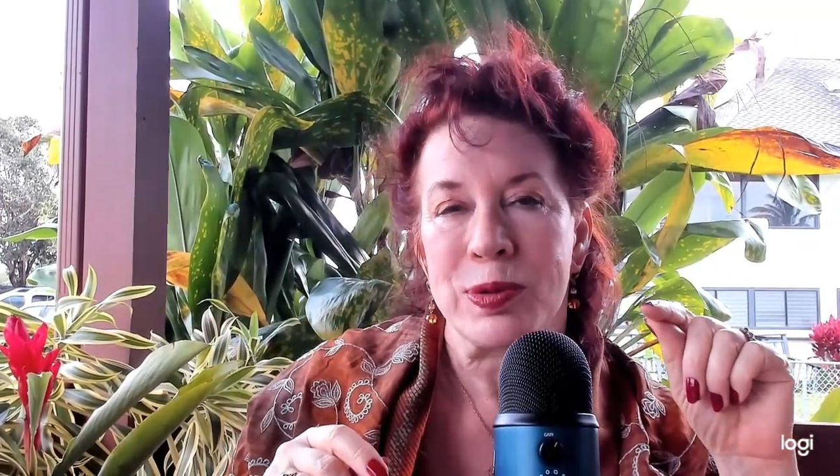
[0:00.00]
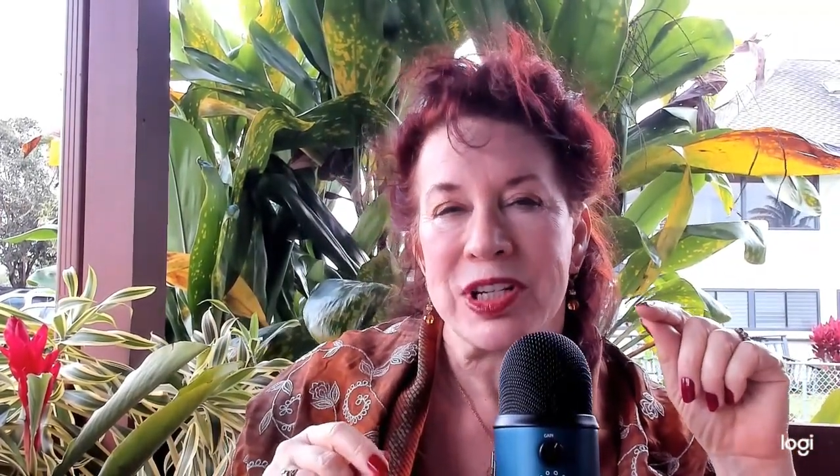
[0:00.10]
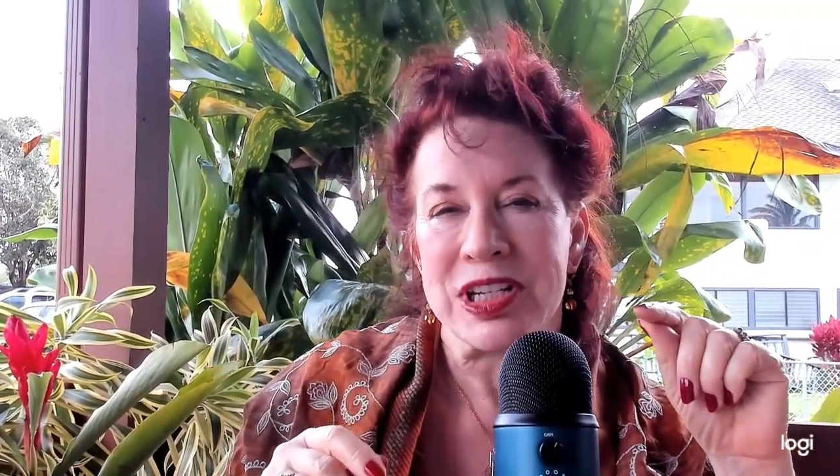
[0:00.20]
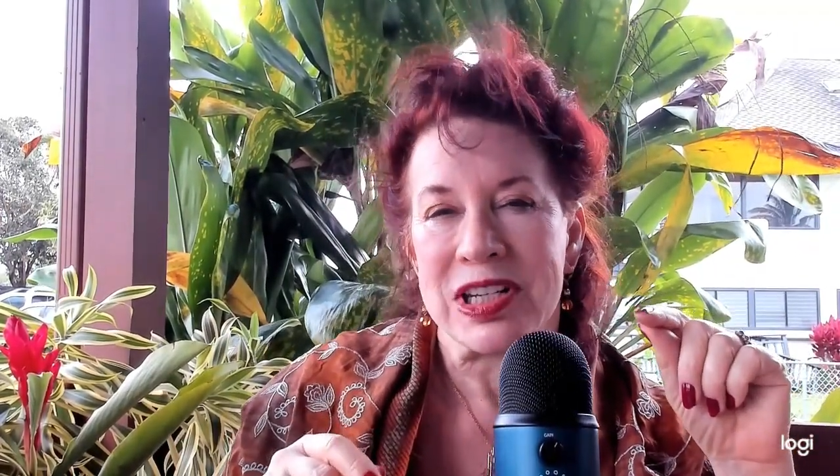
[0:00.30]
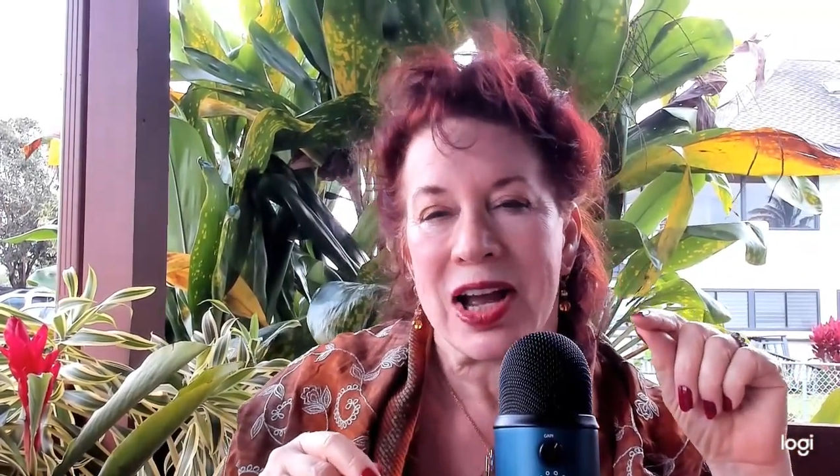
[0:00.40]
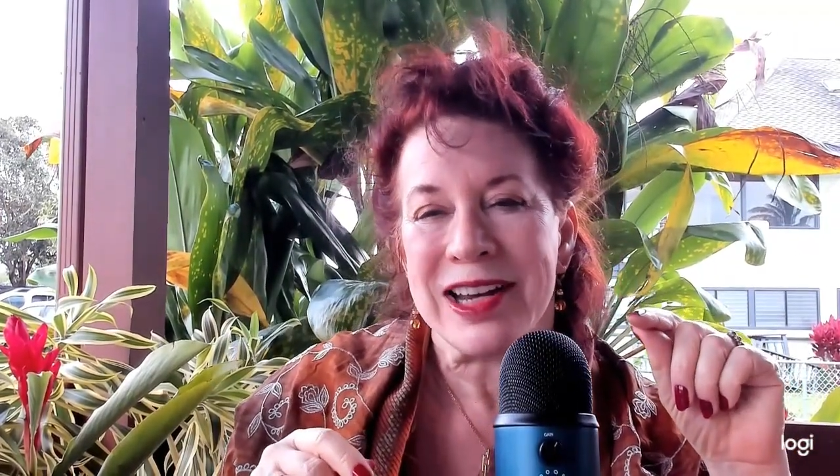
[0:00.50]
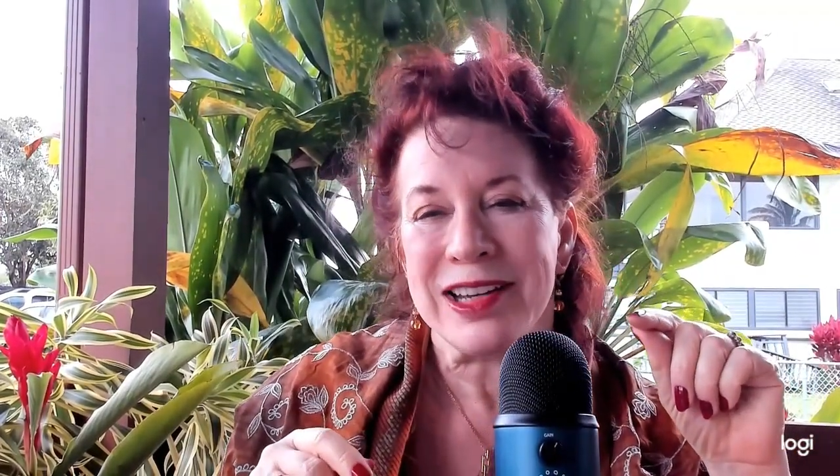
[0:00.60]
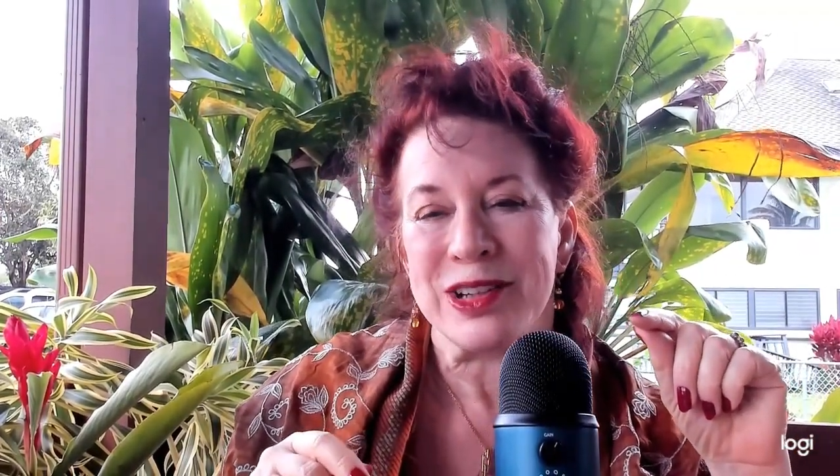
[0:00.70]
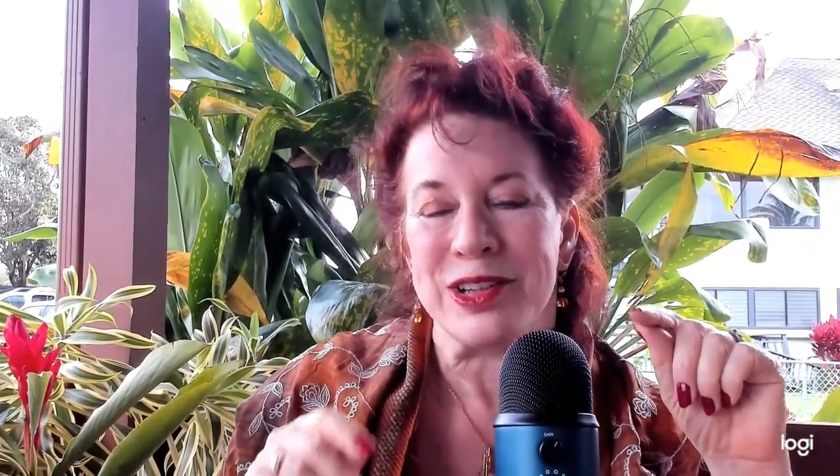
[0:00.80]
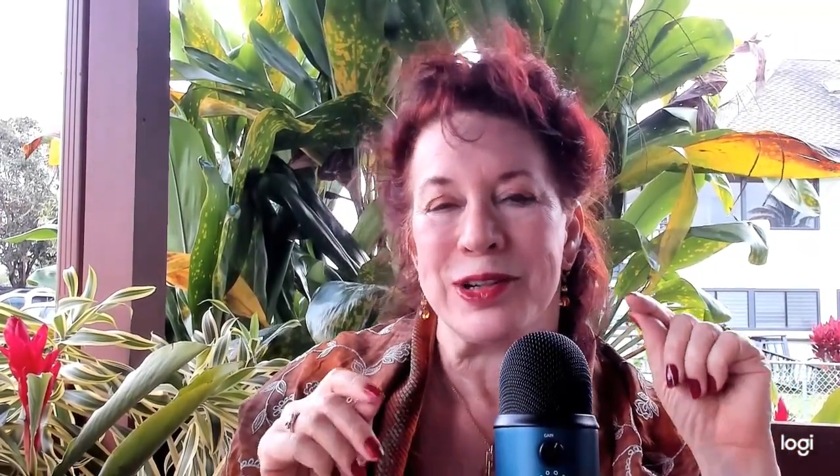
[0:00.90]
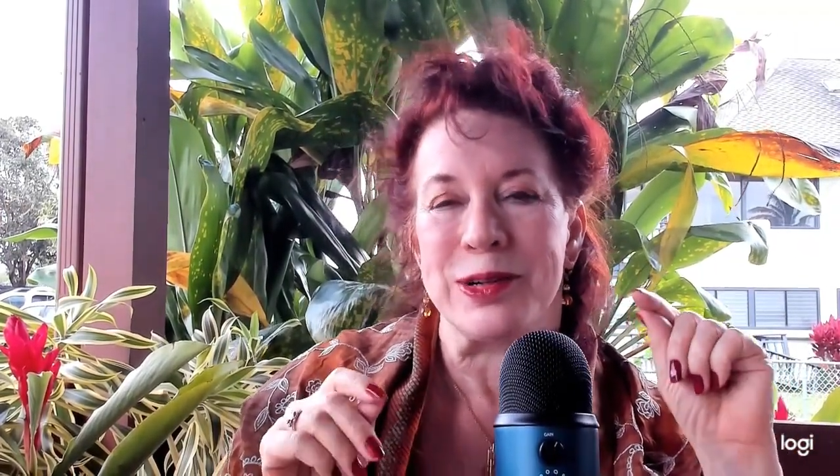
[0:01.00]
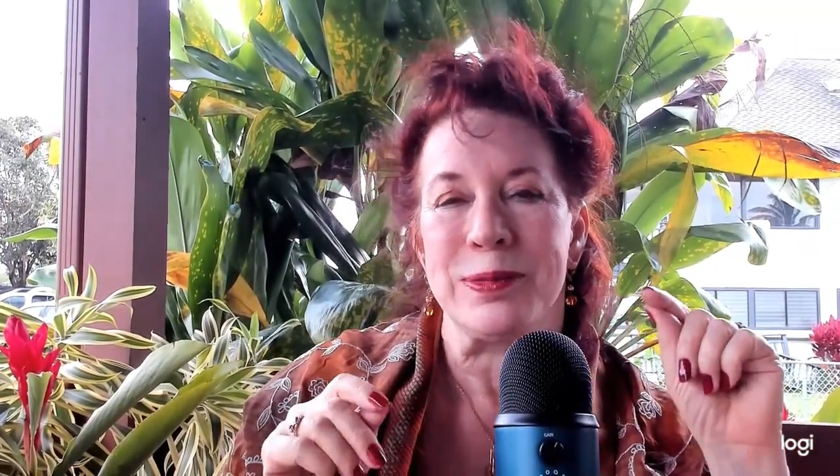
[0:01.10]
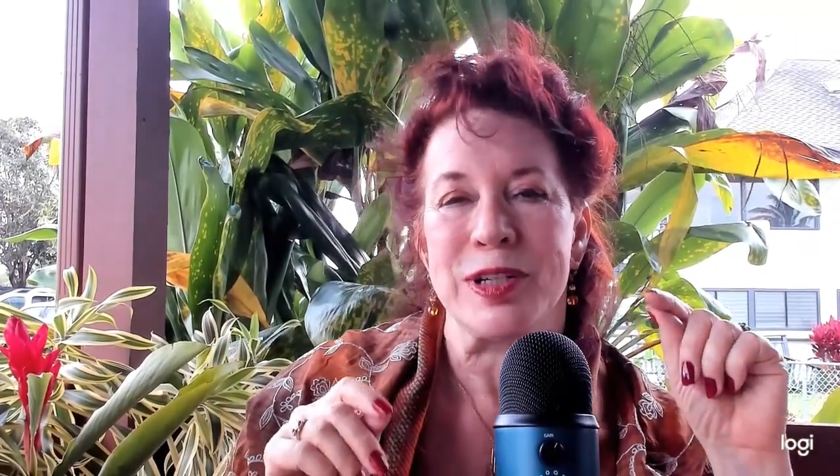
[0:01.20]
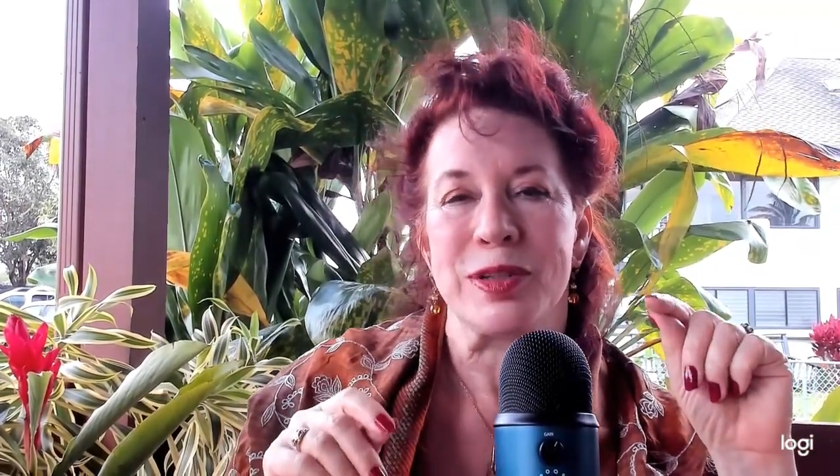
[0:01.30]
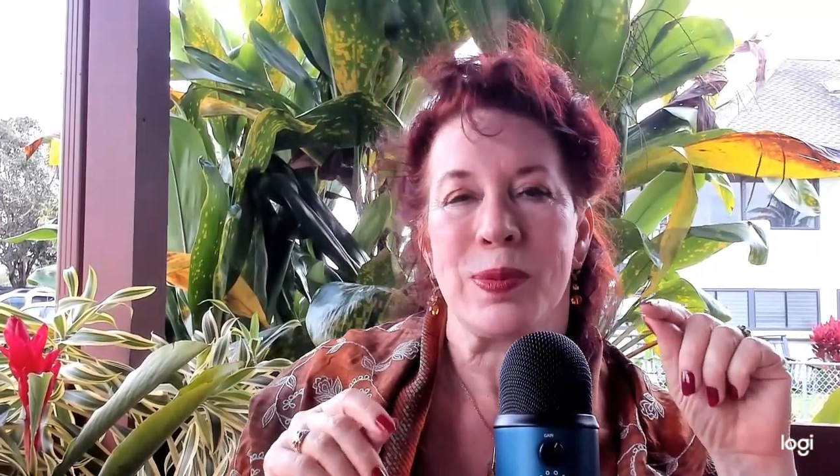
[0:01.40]
designed to do,
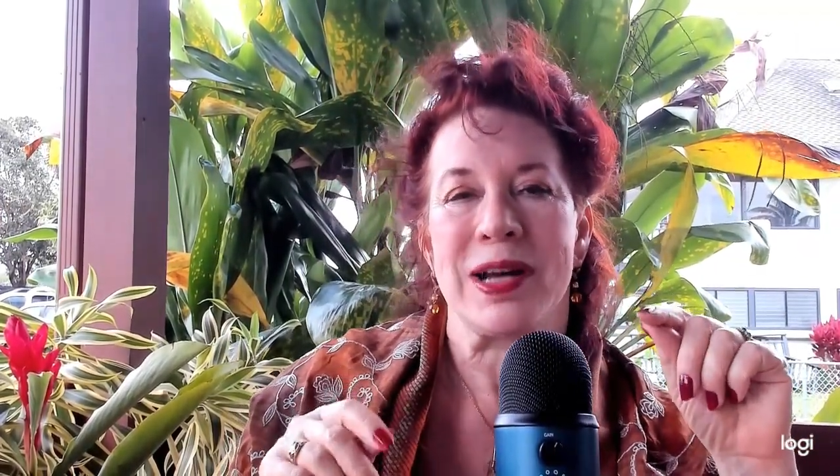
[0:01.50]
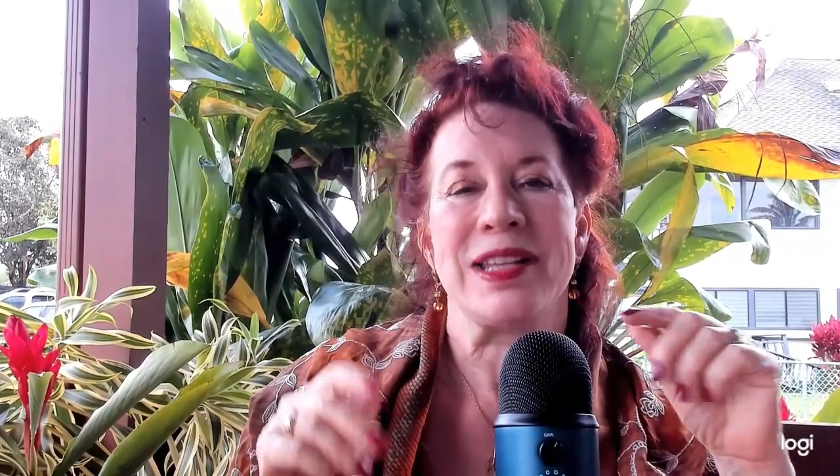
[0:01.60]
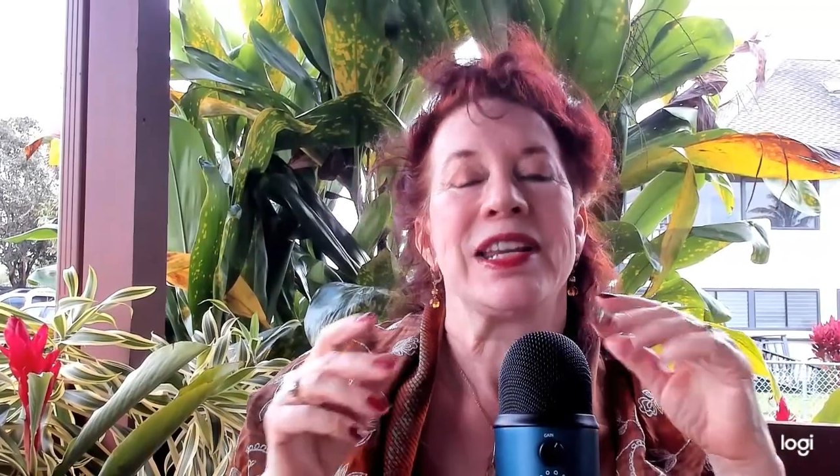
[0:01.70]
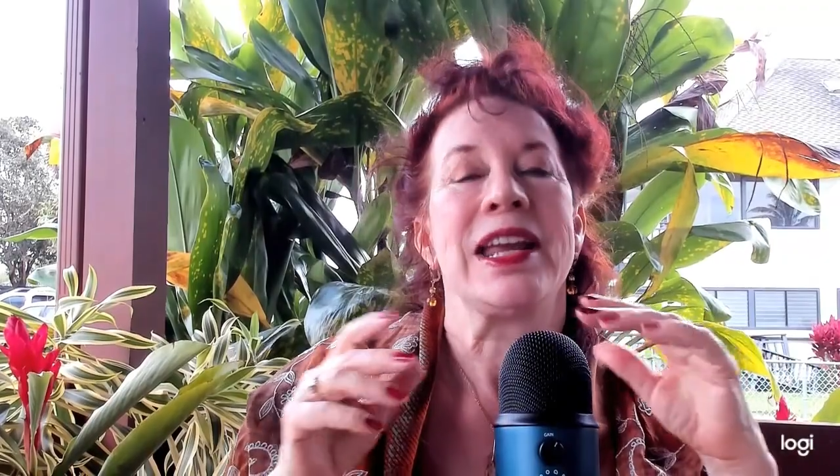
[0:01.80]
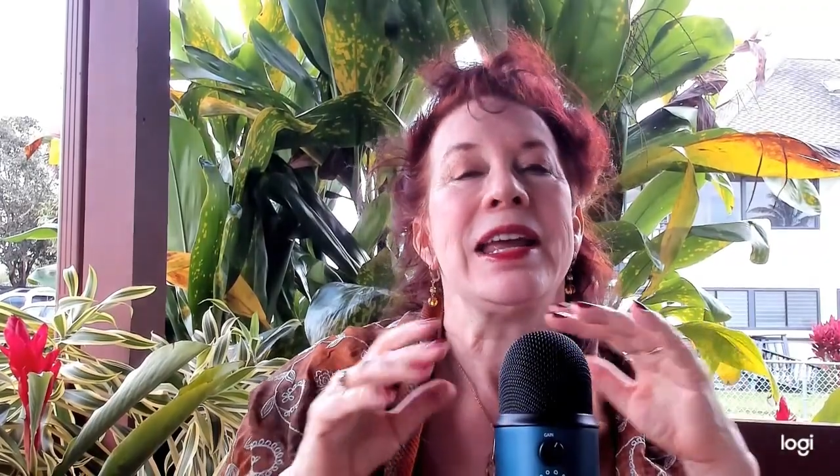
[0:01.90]
which was